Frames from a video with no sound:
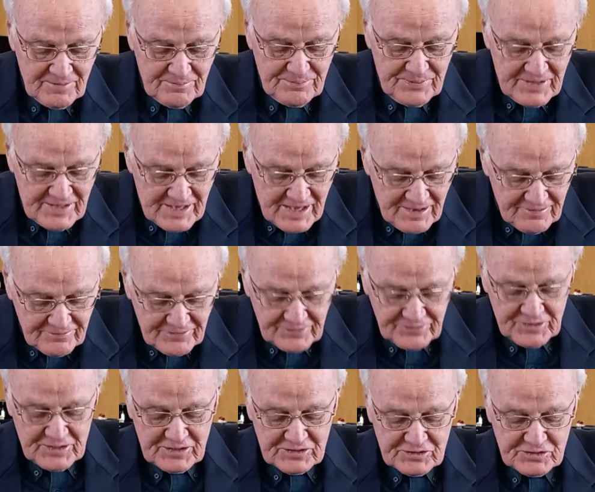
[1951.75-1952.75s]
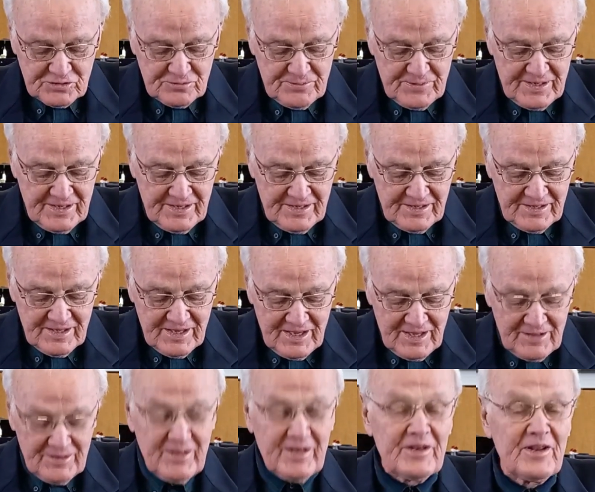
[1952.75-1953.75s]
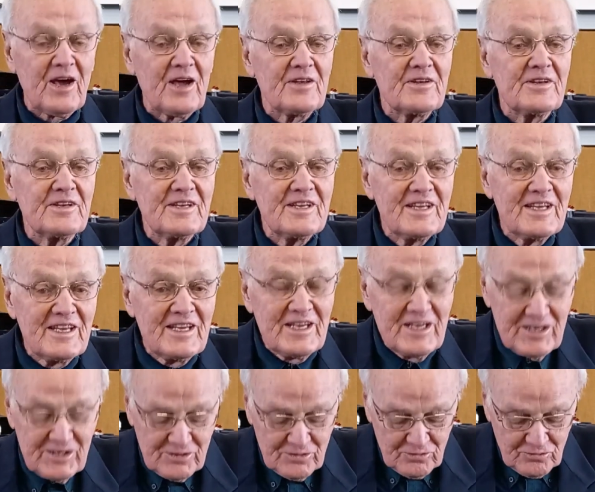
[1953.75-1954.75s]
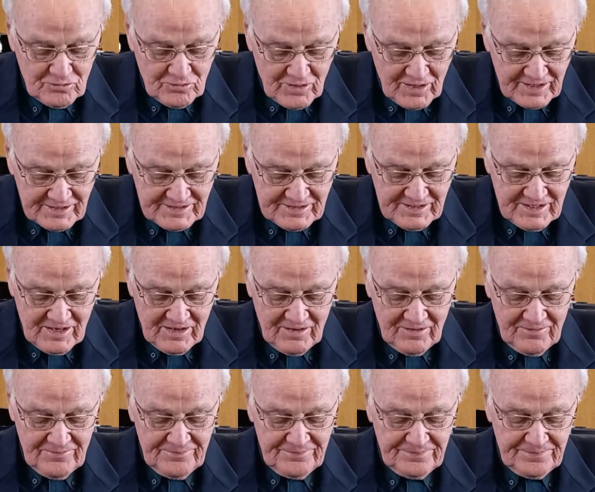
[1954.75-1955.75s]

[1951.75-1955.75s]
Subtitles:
Be everything to me that I need right now.